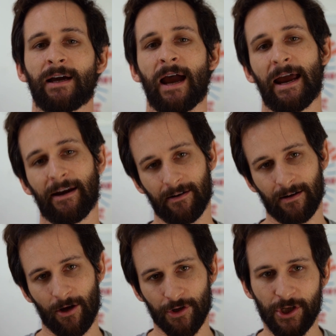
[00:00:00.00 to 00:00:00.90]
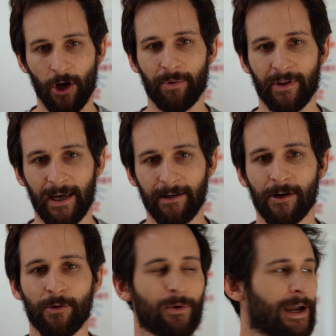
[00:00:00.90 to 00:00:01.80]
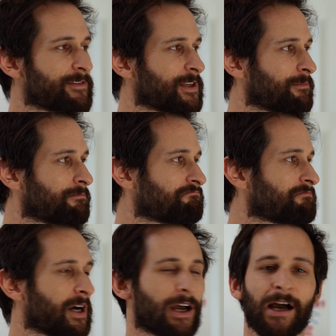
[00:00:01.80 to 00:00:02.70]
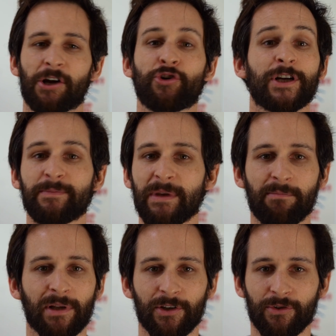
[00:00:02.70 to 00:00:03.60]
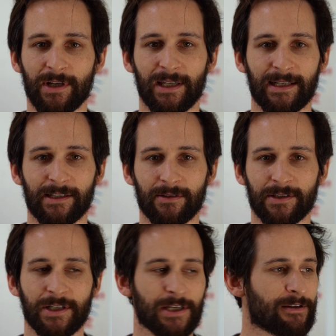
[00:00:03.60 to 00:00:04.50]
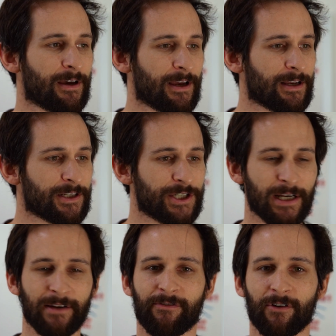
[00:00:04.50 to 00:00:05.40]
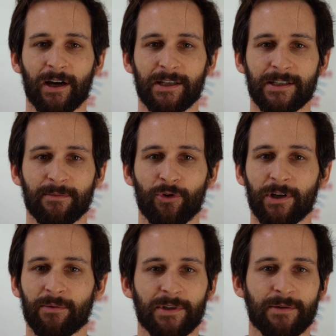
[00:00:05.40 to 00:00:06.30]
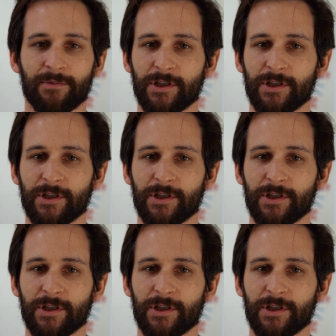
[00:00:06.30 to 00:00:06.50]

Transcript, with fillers: And on top of that, we'll have some crispy beluga lentils, just gently fried in some oil with some